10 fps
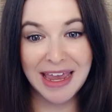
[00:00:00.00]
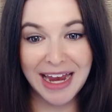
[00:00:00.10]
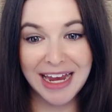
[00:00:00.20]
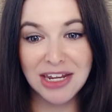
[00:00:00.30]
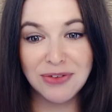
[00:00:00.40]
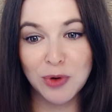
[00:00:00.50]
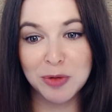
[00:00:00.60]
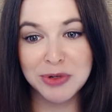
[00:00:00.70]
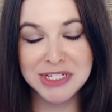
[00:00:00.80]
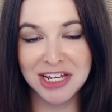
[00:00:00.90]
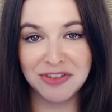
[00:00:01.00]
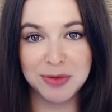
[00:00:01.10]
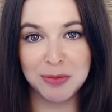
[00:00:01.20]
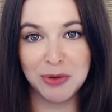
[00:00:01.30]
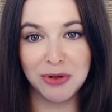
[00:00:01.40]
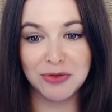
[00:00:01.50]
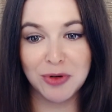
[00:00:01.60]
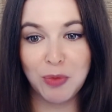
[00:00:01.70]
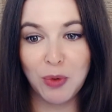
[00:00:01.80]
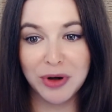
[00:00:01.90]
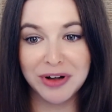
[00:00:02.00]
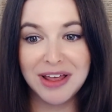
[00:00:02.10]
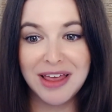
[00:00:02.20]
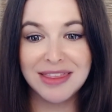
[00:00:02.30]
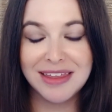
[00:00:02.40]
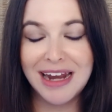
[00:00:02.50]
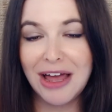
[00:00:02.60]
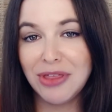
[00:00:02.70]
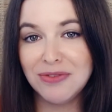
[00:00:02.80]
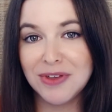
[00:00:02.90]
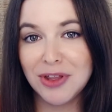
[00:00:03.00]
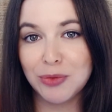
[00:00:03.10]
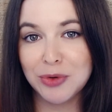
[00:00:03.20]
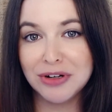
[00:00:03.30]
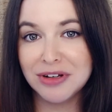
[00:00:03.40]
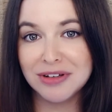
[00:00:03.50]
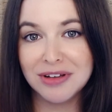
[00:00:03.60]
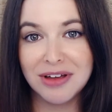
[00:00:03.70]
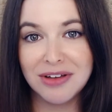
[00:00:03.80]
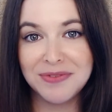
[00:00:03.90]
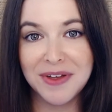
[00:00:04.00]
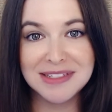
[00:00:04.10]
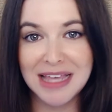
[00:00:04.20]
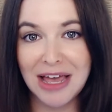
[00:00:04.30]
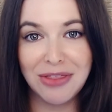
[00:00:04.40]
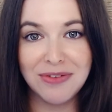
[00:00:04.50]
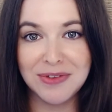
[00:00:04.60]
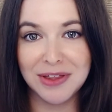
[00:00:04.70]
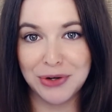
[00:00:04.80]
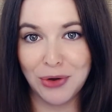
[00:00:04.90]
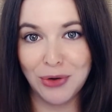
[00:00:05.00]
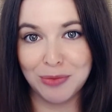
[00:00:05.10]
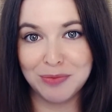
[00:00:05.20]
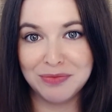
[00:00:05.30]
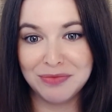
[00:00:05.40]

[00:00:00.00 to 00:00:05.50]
84% of people report that how they feel at work affects how they feel at home.